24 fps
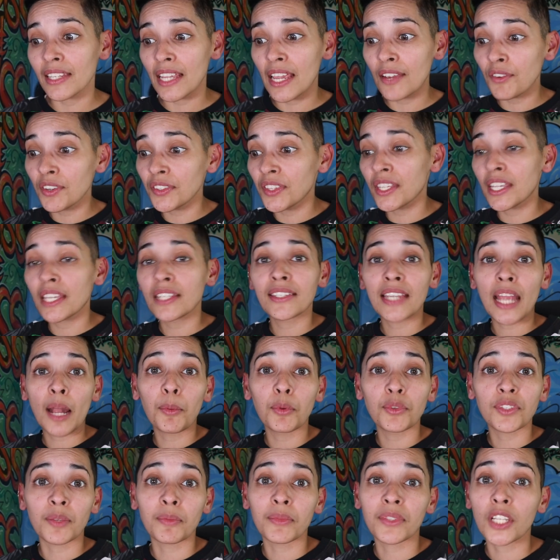everything he
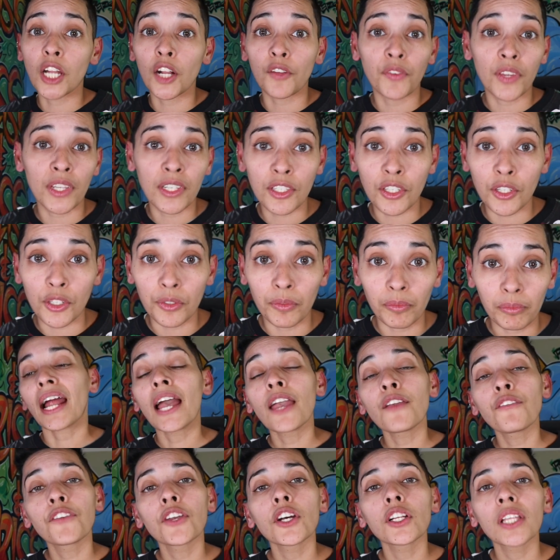dabbles himself into.
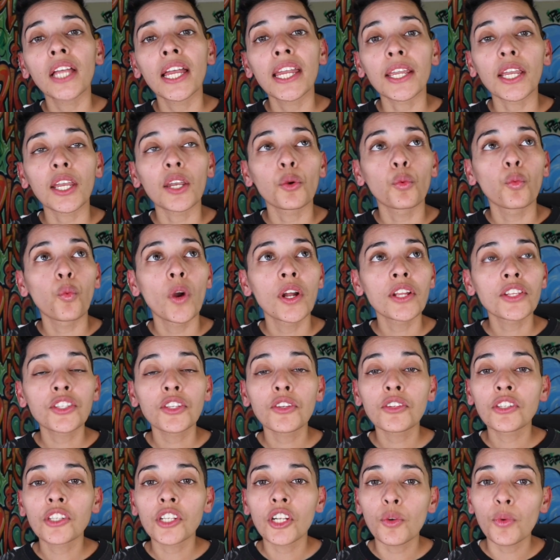I feel like once
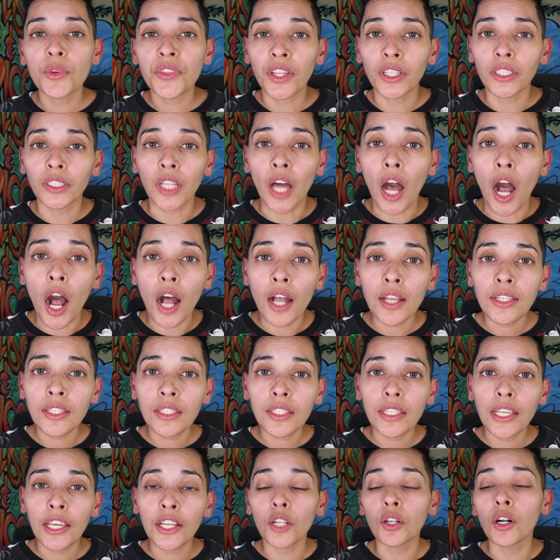you deal with a
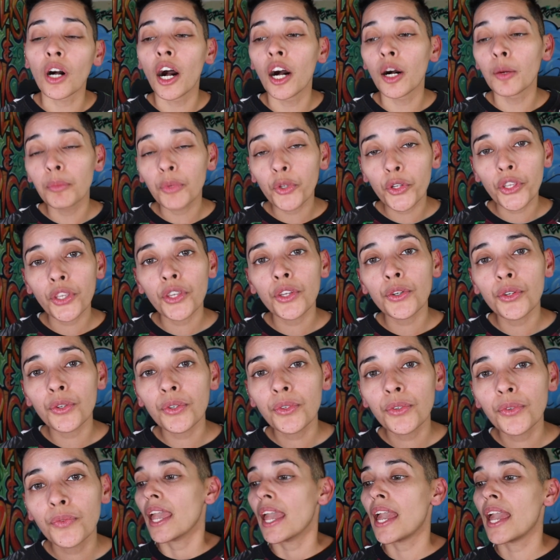loss, it'll humble
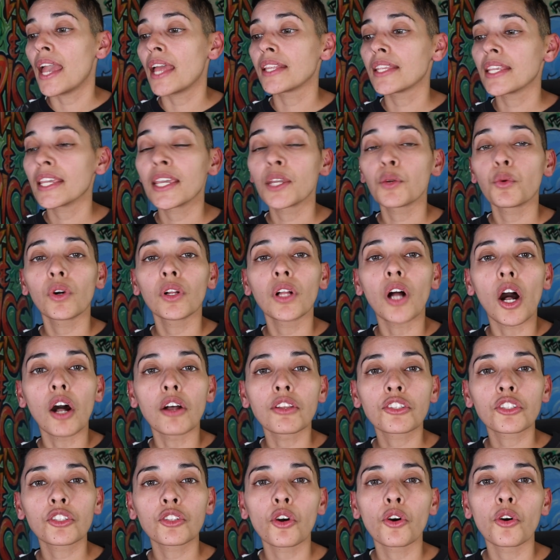you, and it will
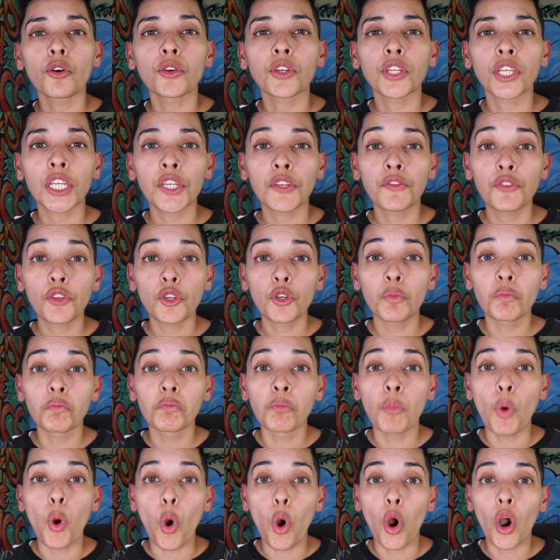also give you
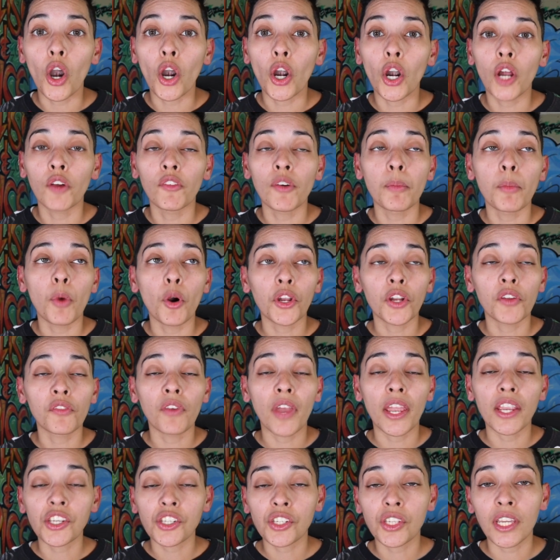more of a
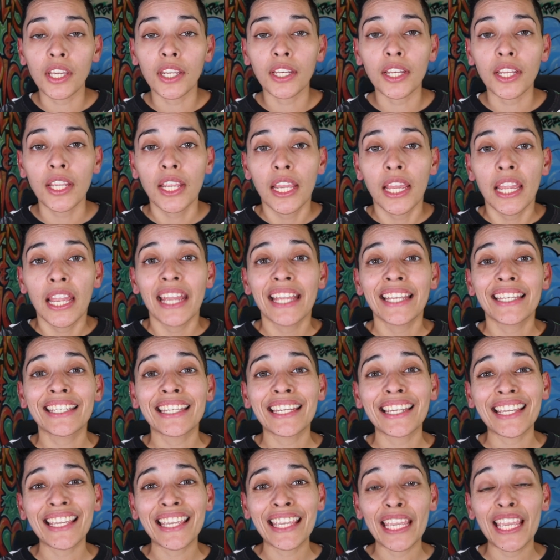motivation
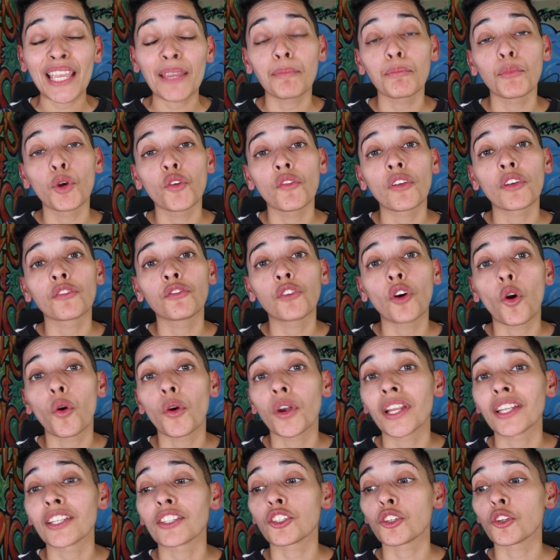to keep moving
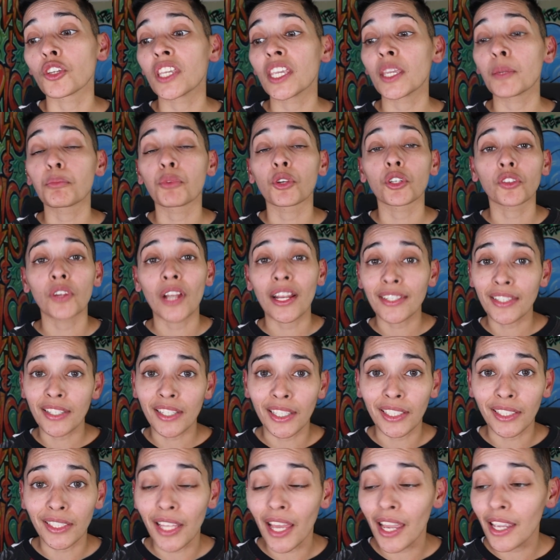forward and to keep
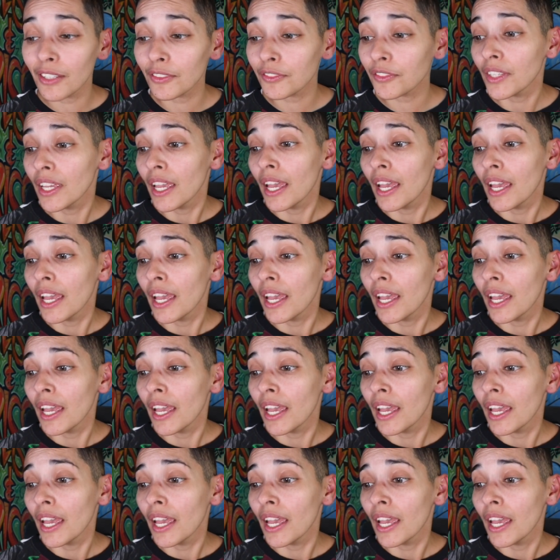progressing in life.